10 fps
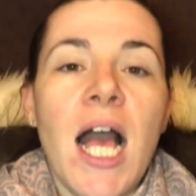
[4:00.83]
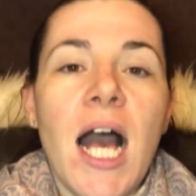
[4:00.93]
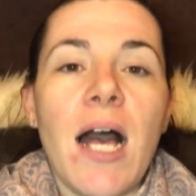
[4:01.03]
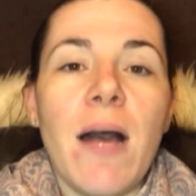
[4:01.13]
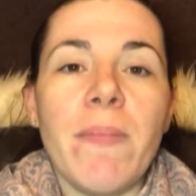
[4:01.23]

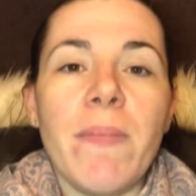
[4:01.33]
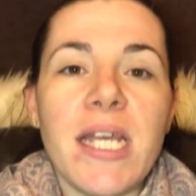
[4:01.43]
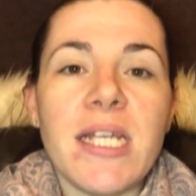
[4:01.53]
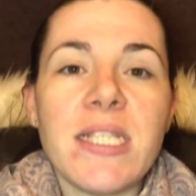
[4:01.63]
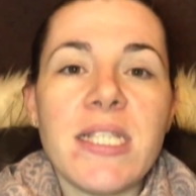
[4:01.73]
um,
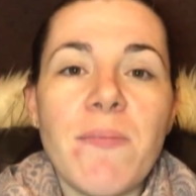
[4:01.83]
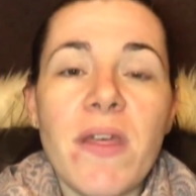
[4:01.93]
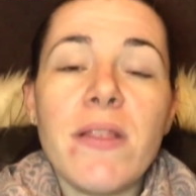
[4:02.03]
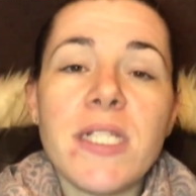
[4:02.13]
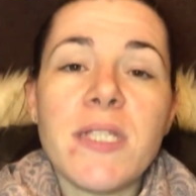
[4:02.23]
is
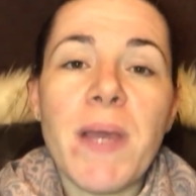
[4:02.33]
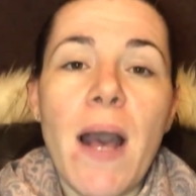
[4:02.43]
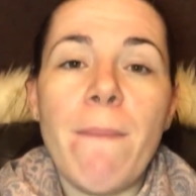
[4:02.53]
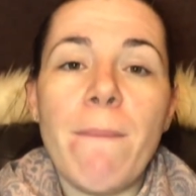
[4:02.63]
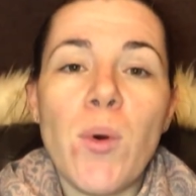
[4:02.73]
something that's
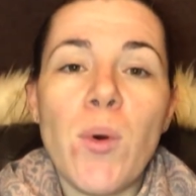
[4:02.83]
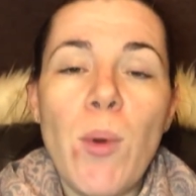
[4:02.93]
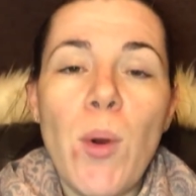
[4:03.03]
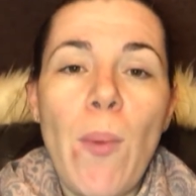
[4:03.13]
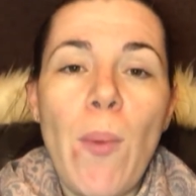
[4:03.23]
become more and
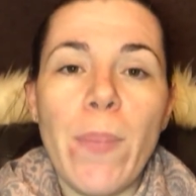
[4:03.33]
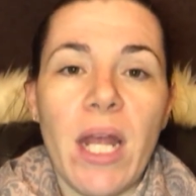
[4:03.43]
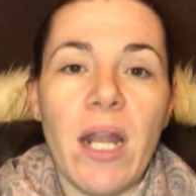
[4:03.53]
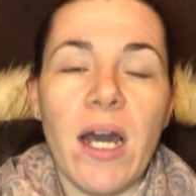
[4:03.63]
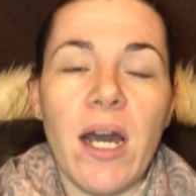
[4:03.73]
more
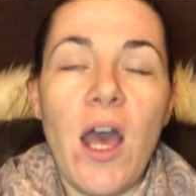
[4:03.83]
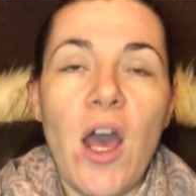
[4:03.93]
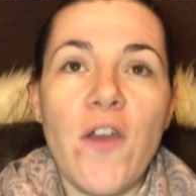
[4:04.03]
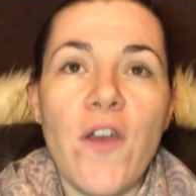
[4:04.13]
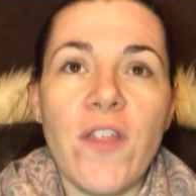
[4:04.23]
popular
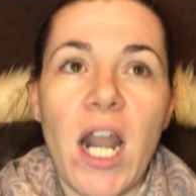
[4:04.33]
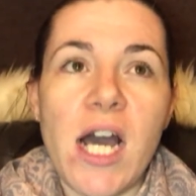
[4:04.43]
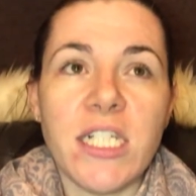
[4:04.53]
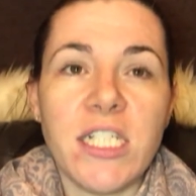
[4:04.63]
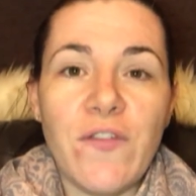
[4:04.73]
over the
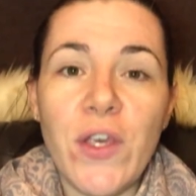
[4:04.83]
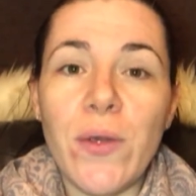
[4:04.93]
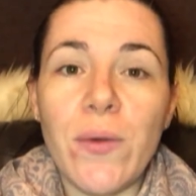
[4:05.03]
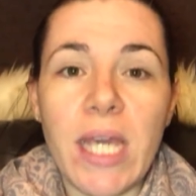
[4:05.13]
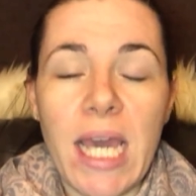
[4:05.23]
last
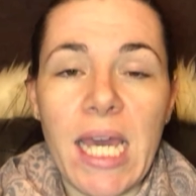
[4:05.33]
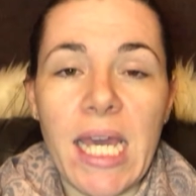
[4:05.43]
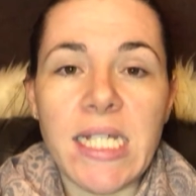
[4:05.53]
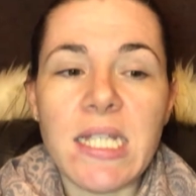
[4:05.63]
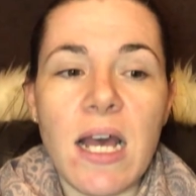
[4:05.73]
few
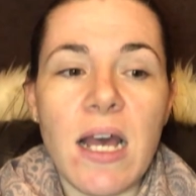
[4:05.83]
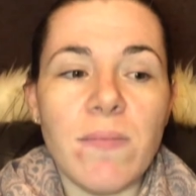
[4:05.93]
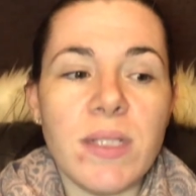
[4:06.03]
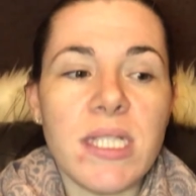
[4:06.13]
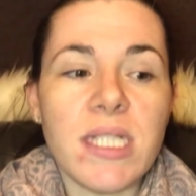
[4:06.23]
years.
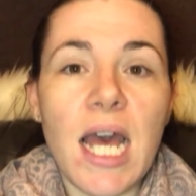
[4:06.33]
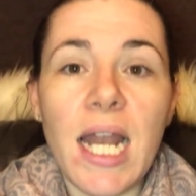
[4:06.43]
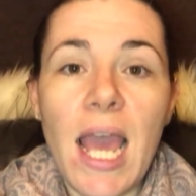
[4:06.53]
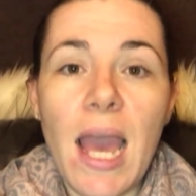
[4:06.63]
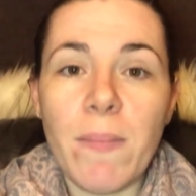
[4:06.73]
Um,
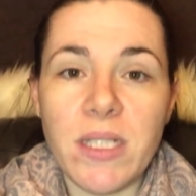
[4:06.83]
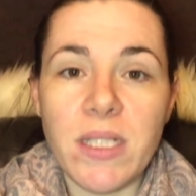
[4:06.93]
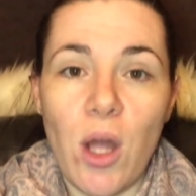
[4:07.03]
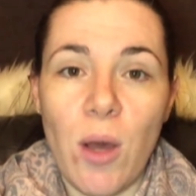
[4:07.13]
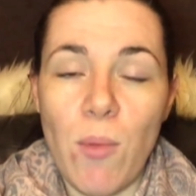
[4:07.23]
certainly happens
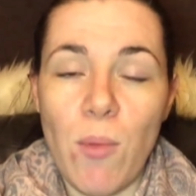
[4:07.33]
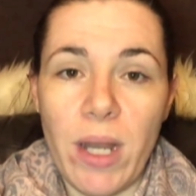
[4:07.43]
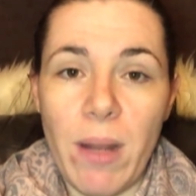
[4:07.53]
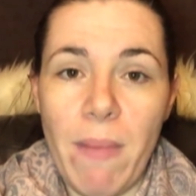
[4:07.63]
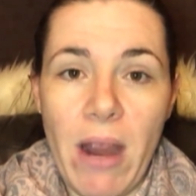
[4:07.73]
a lot more
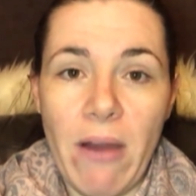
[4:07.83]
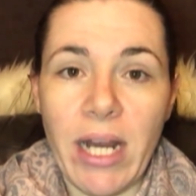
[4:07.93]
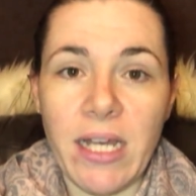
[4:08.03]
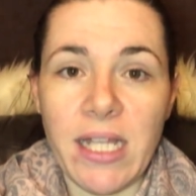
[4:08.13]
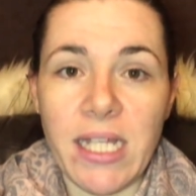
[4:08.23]
in
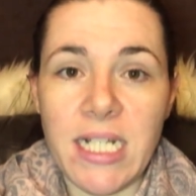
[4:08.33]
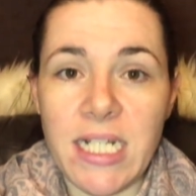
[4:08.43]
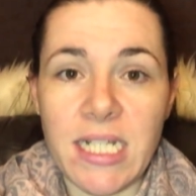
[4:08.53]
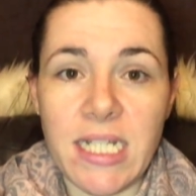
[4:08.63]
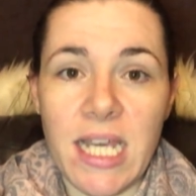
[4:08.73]
America than it
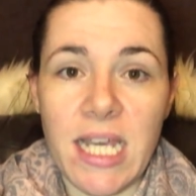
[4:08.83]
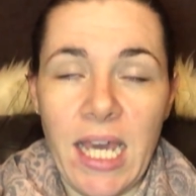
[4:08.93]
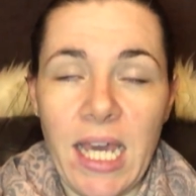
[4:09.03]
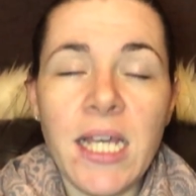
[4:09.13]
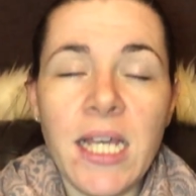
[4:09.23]
does
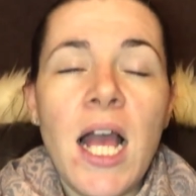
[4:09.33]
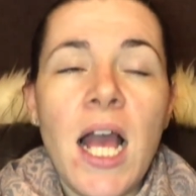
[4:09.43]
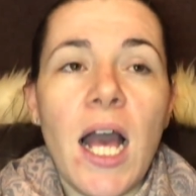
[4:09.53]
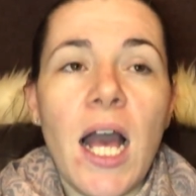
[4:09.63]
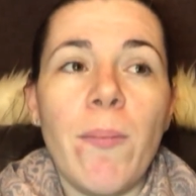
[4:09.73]
here,
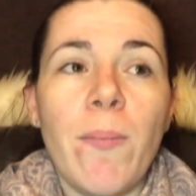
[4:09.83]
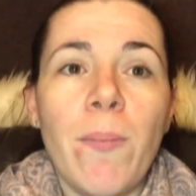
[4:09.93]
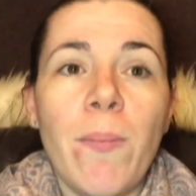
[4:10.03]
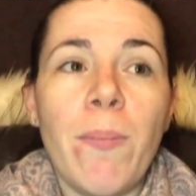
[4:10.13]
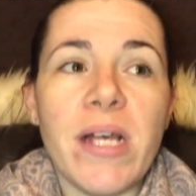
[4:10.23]

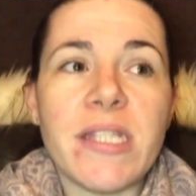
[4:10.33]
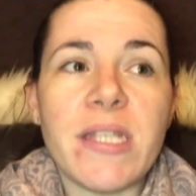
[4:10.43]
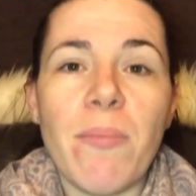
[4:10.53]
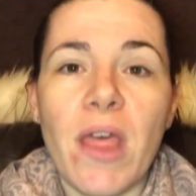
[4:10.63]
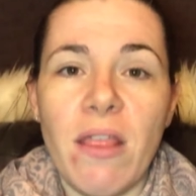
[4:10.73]
um, but
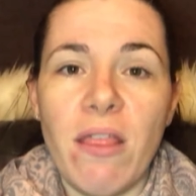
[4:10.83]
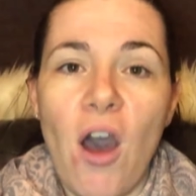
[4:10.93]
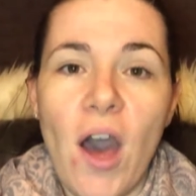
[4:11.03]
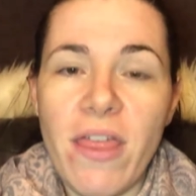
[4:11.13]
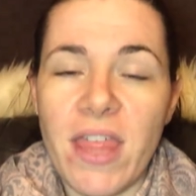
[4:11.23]
something
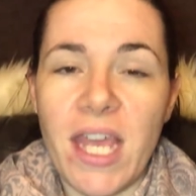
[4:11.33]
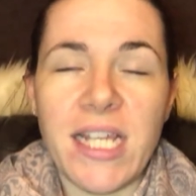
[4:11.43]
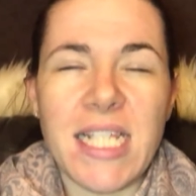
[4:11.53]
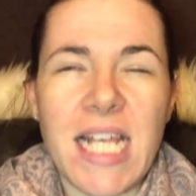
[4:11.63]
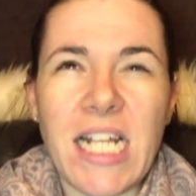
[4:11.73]
that I
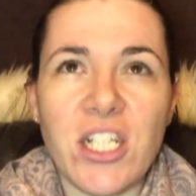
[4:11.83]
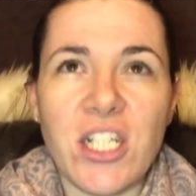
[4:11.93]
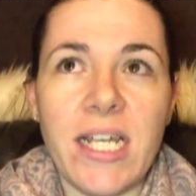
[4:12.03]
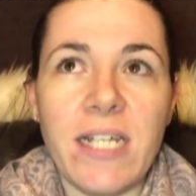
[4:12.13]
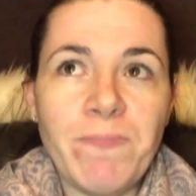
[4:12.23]
think is
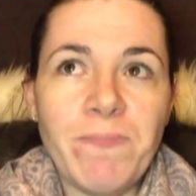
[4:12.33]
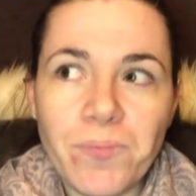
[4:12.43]
actually